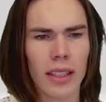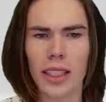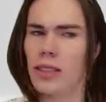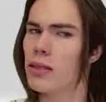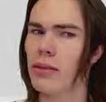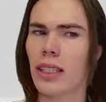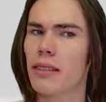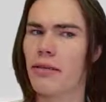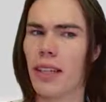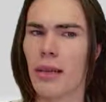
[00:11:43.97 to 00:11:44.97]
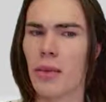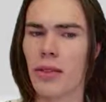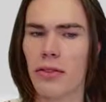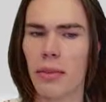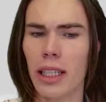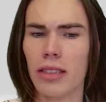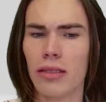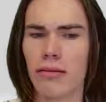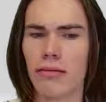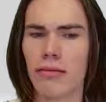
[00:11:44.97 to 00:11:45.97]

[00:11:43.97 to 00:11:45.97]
need to give any more information